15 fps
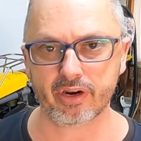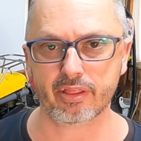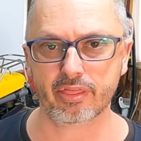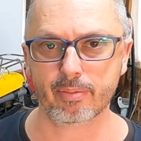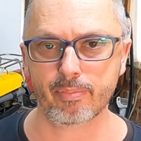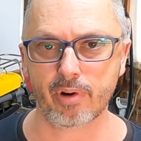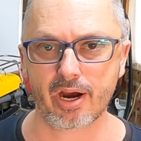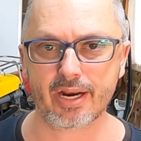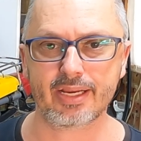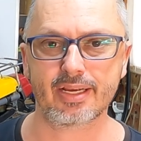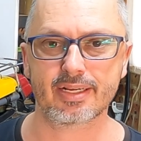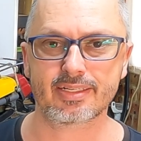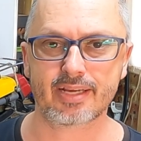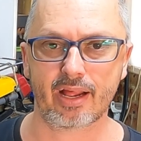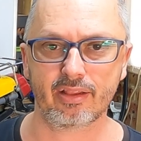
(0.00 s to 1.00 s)
the mighty
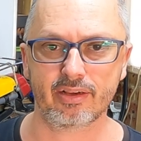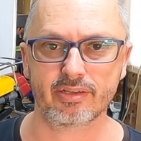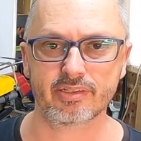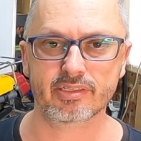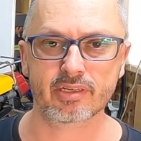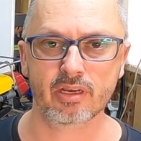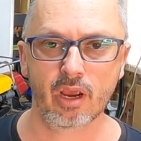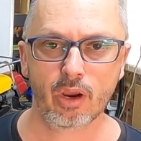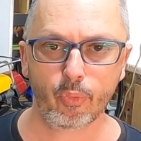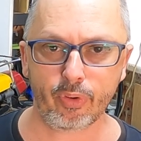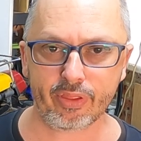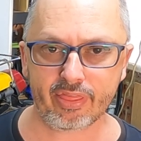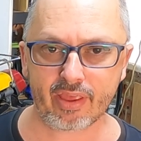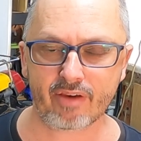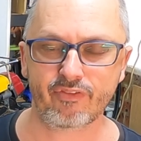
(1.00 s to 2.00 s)
Italians
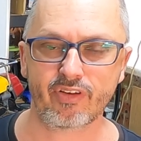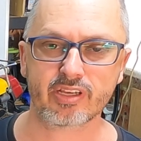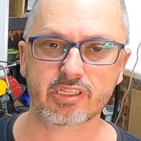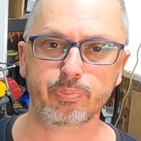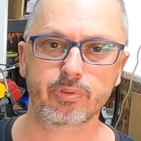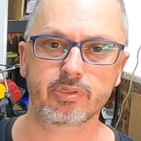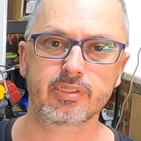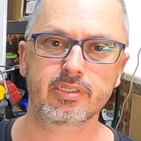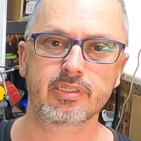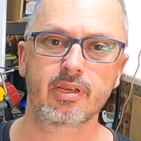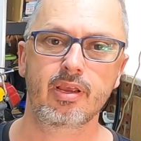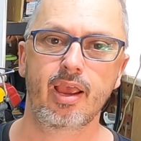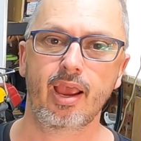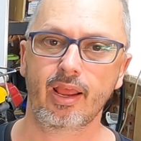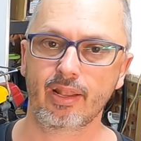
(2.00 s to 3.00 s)
with their Vespras
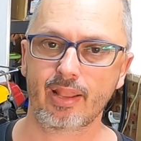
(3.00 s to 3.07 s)
and